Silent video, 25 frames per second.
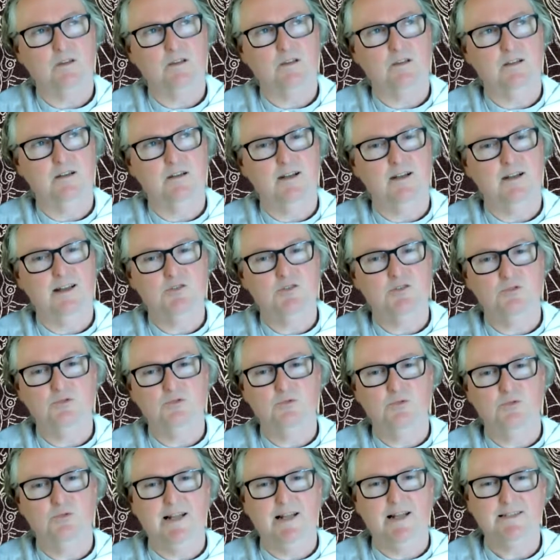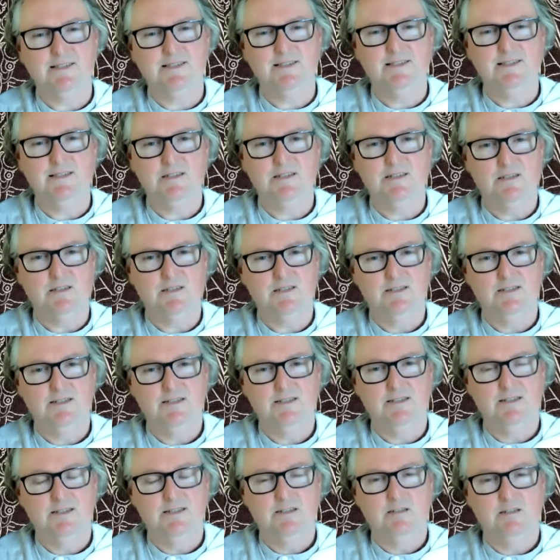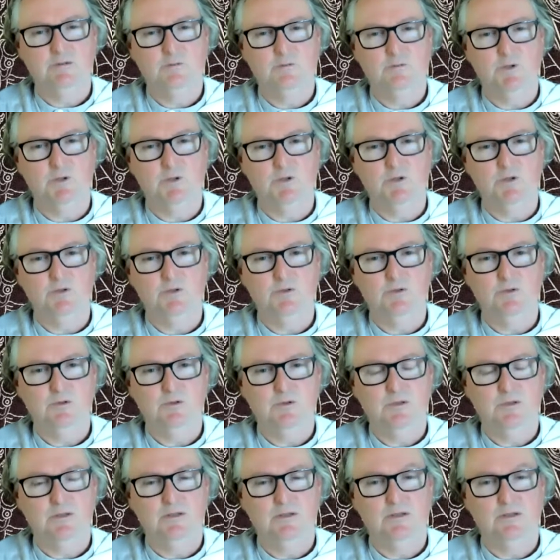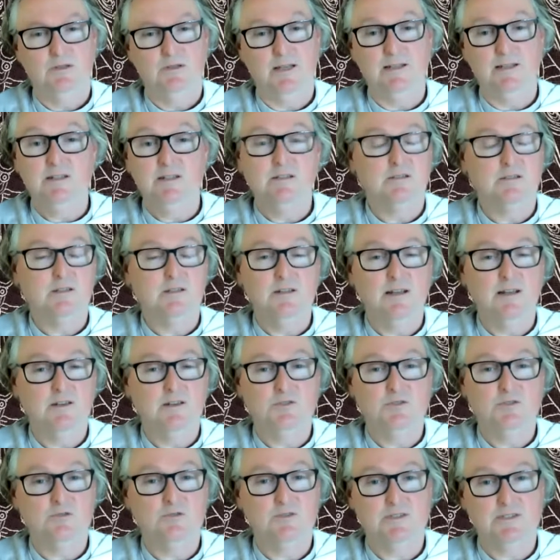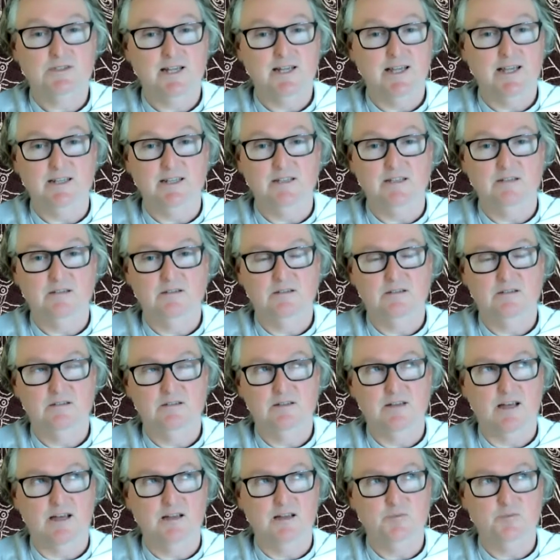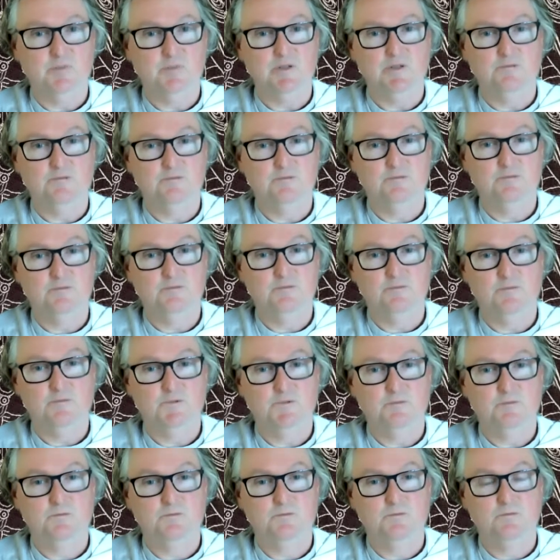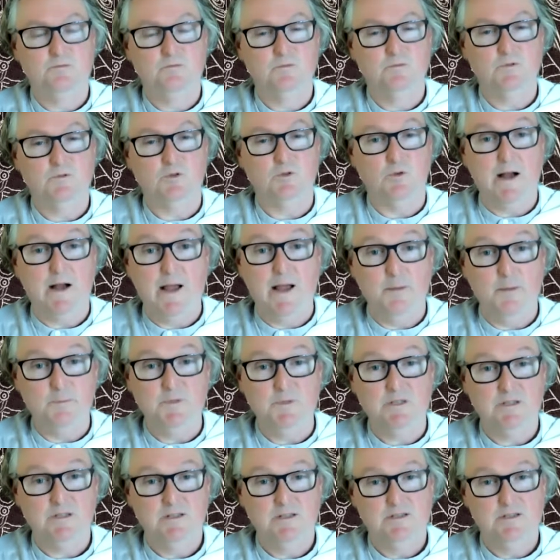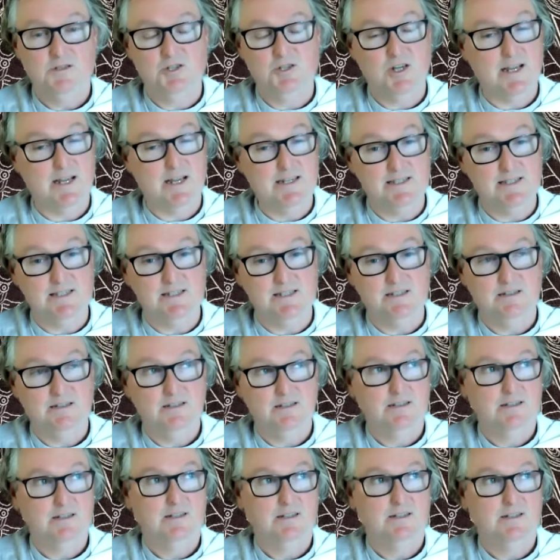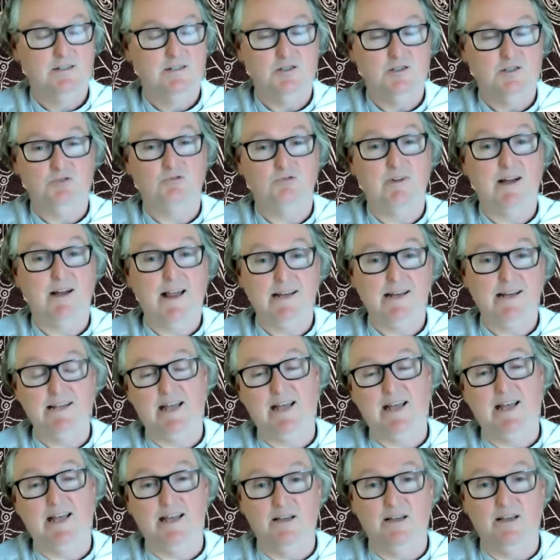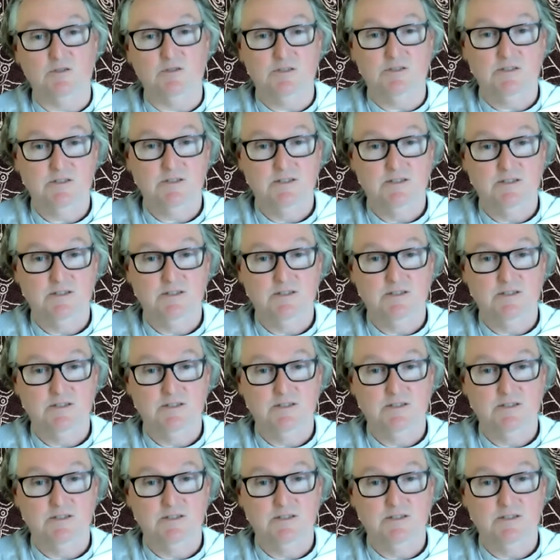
natural relaxant, you know, and the natural state can't be grabbed, chased, dragged out.